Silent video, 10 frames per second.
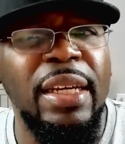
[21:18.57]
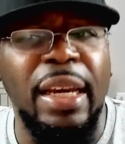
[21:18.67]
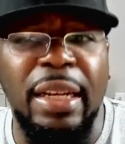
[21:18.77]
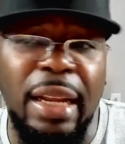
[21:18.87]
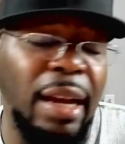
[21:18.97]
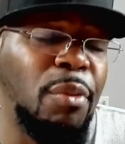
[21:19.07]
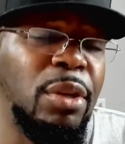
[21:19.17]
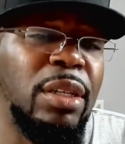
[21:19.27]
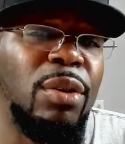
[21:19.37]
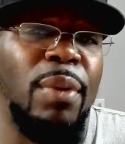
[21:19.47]
And now we
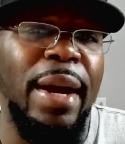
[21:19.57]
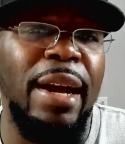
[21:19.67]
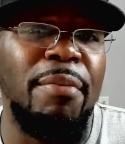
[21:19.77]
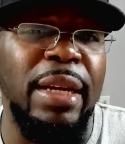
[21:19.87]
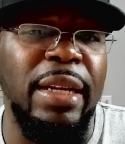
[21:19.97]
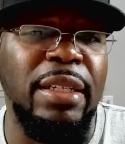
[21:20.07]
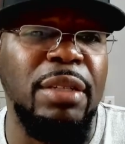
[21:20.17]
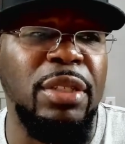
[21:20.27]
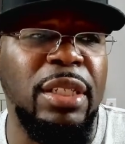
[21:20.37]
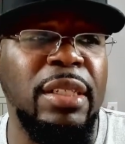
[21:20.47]
know why, man.
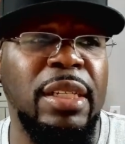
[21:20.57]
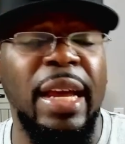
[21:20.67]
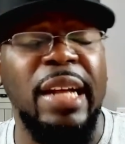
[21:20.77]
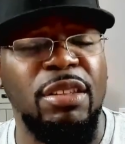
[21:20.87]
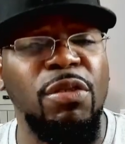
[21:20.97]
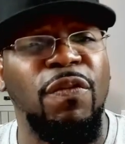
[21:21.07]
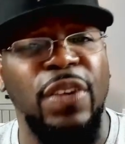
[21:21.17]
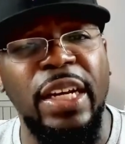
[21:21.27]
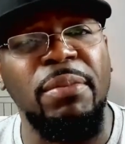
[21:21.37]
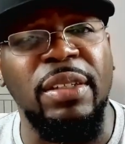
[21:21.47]
She got two
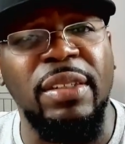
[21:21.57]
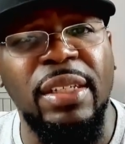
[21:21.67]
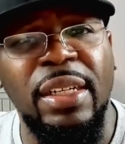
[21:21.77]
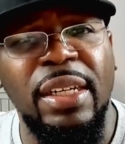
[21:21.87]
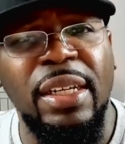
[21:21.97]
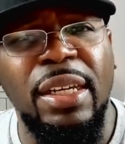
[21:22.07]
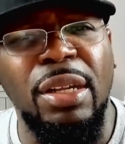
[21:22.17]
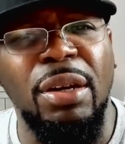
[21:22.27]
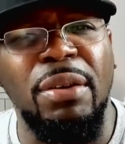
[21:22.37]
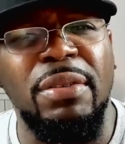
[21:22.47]
families. You
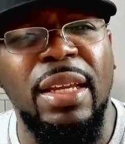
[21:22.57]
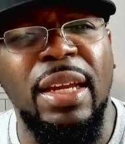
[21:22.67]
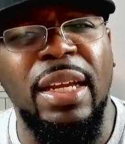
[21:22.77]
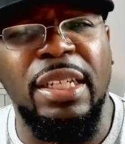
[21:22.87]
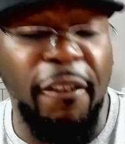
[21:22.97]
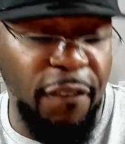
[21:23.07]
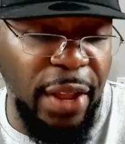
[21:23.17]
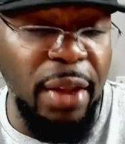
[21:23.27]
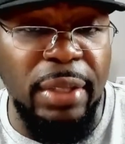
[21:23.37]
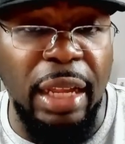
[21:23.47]
know what I'm saying? She
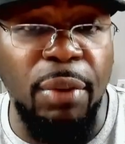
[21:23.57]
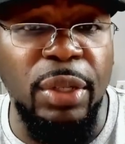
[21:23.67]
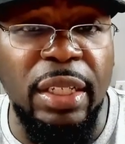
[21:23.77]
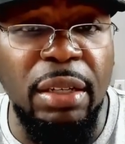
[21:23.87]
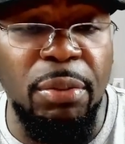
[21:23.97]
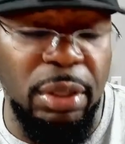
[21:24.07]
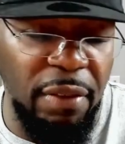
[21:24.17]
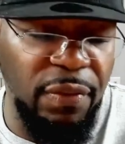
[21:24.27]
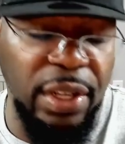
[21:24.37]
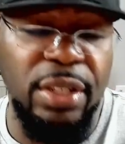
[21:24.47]
found that with them, with the
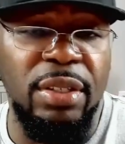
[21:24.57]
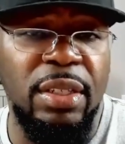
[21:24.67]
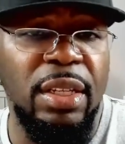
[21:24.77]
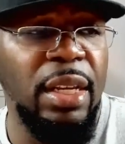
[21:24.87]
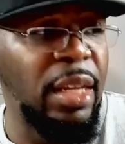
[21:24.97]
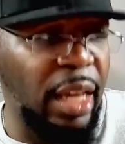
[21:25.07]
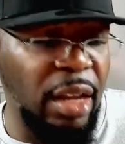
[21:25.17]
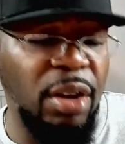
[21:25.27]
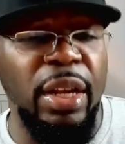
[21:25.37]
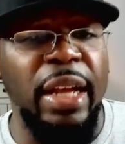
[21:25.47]
Avengers and
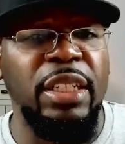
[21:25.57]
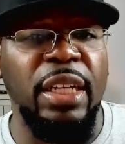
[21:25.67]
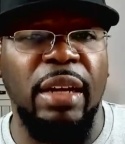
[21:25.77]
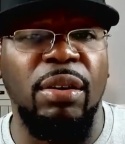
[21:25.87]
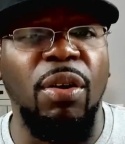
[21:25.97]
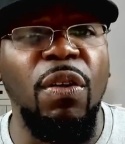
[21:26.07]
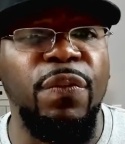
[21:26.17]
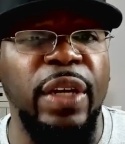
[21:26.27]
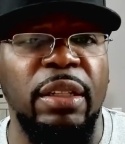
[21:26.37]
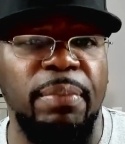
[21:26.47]
her guy. She got her old
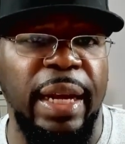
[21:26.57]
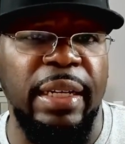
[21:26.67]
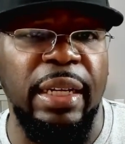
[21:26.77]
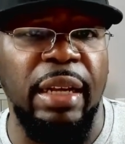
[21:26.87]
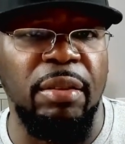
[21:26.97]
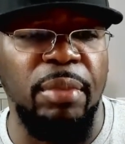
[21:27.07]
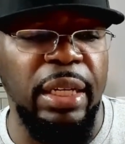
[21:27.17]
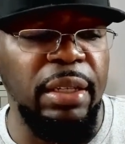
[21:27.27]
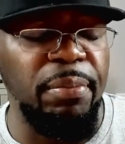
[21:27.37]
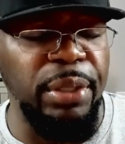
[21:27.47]
family back together,
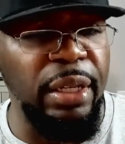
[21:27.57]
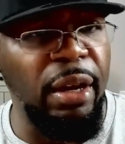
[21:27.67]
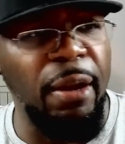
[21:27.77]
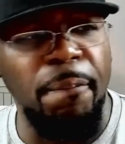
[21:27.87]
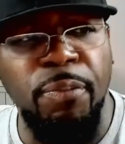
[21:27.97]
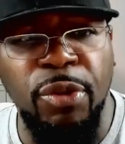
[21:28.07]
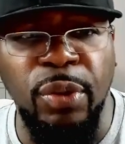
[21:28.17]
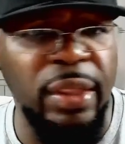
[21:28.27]
man. But when